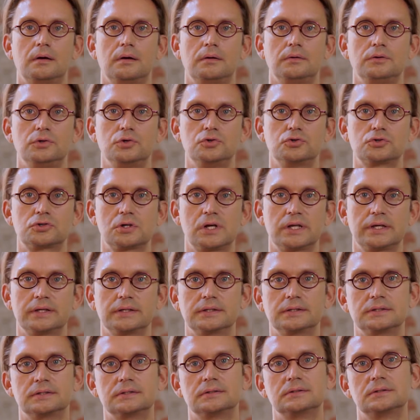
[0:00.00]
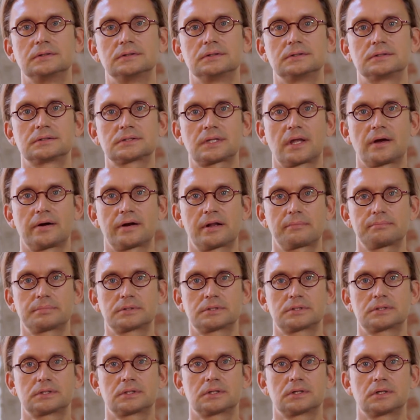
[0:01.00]
Usually,
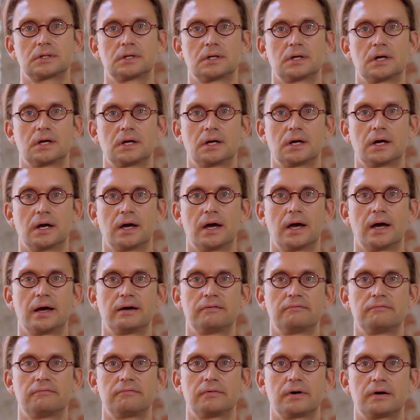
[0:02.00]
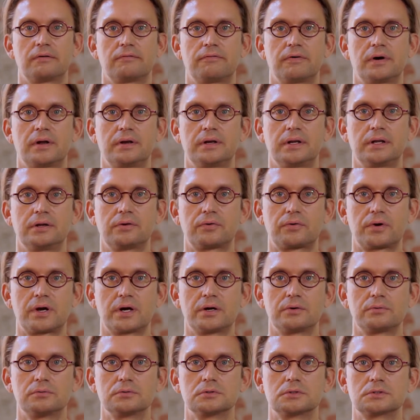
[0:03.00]
startups have funding
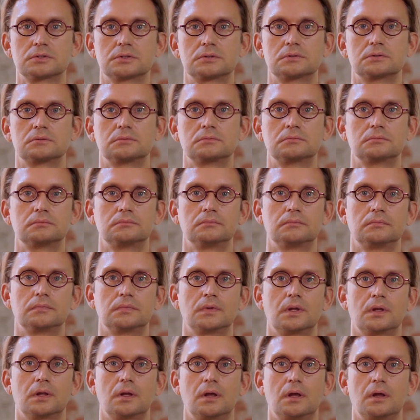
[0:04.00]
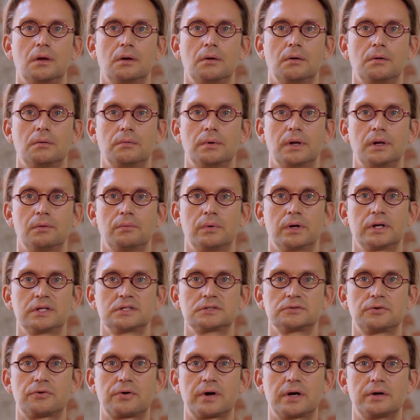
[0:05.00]
rounds. Well, what
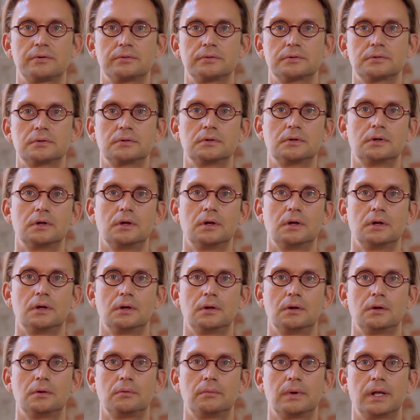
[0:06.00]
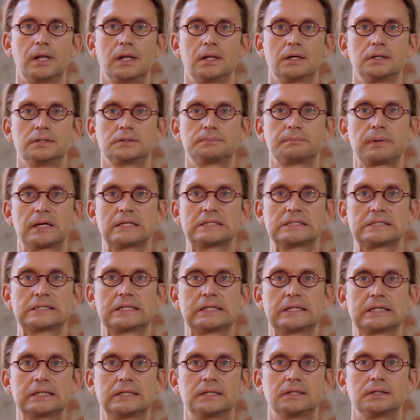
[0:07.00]
is a round? Well, it's
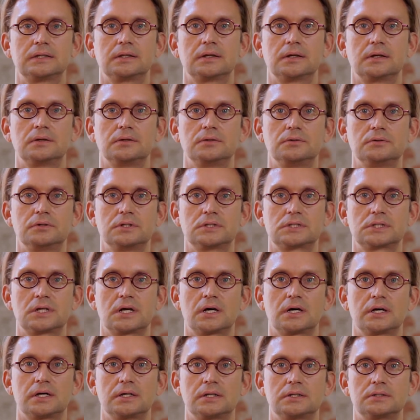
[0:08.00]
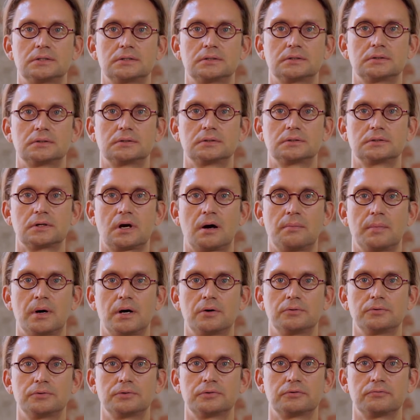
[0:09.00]
basically you decide the
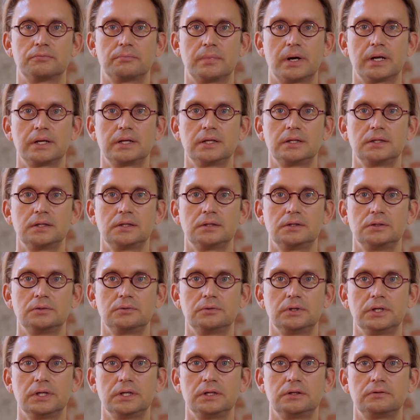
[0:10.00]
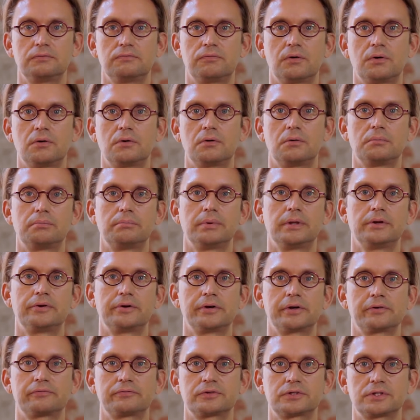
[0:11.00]
amount of money you need for a
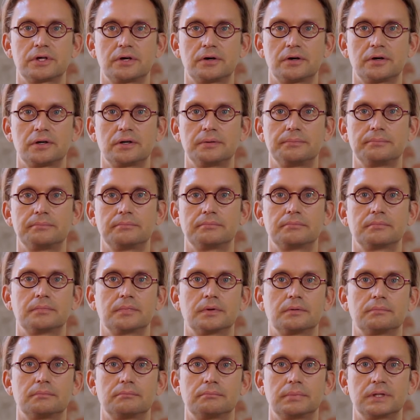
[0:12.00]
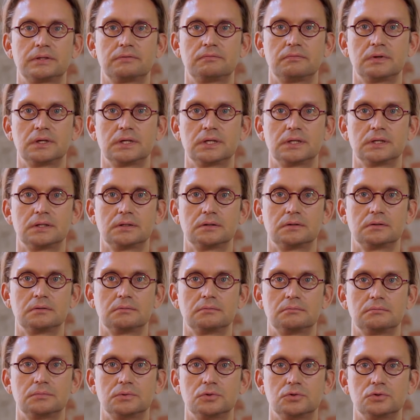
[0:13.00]
period of time
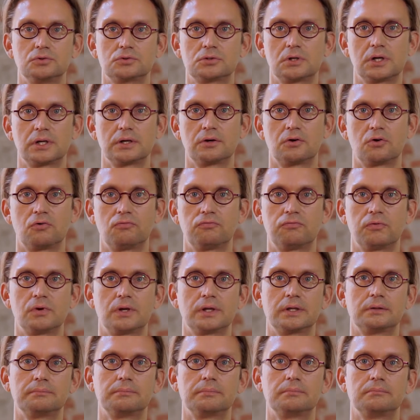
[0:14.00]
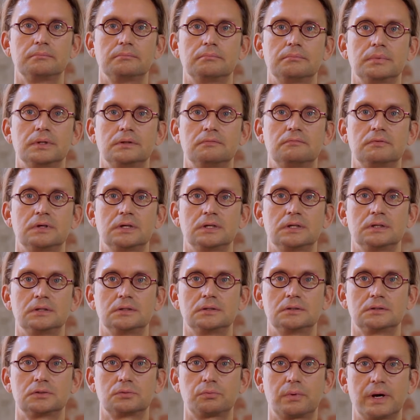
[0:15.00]
hopefully,
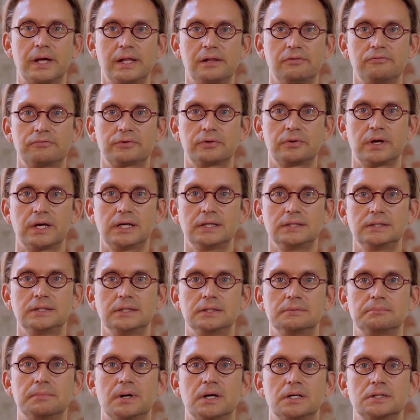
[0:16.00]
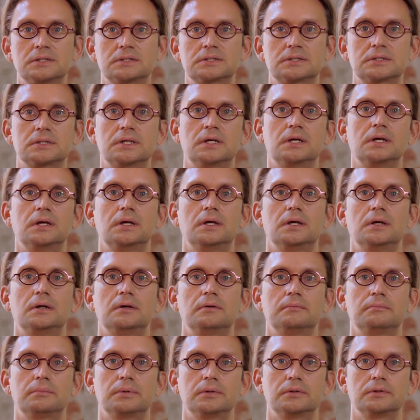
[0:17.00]
between 12 to 18 months,
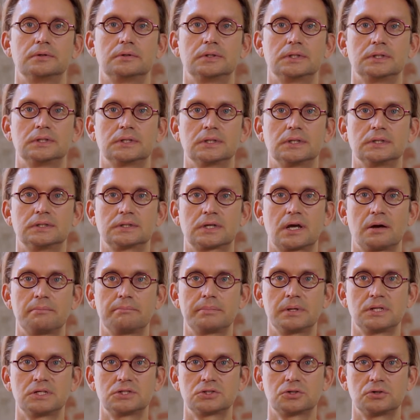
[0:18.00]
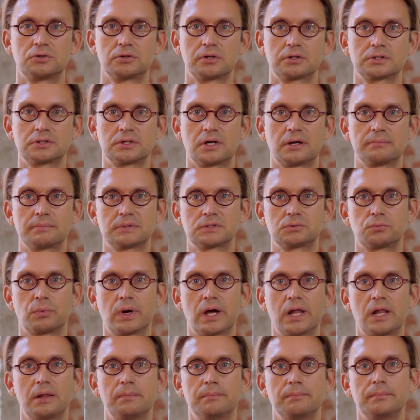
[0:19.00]
but it can be shorter time as
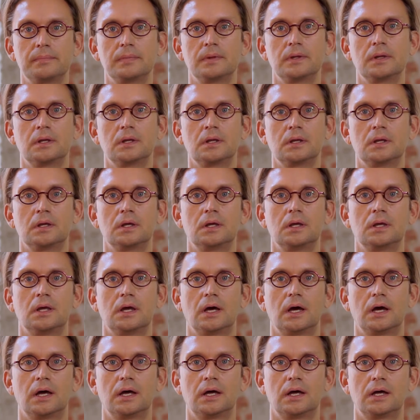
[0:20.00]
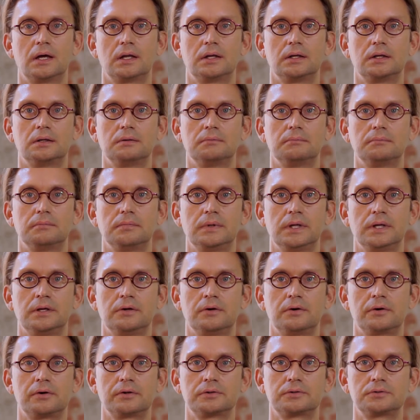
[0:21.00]
well. And in
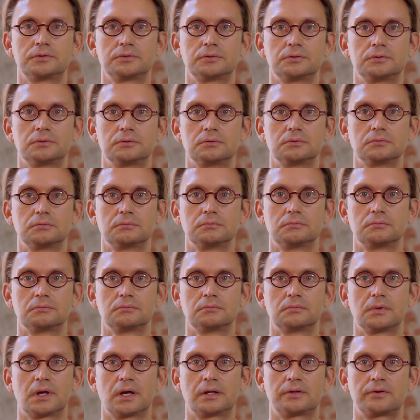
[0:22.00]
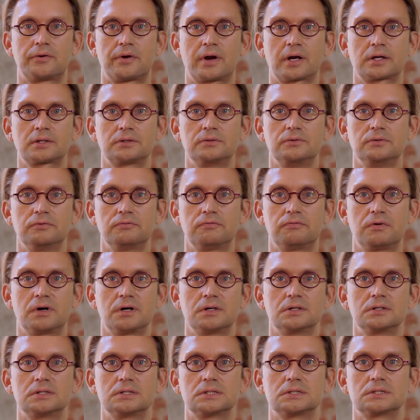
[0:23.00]
order to attract new
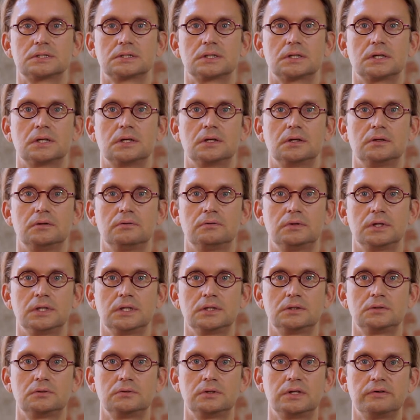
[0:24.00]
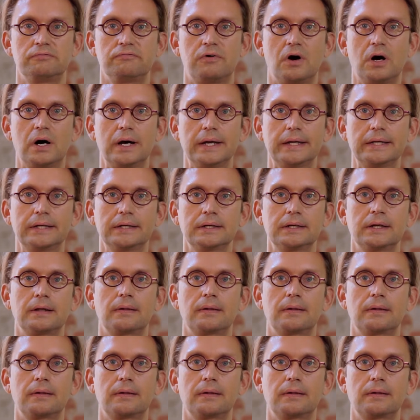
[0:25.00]
funds, you need to define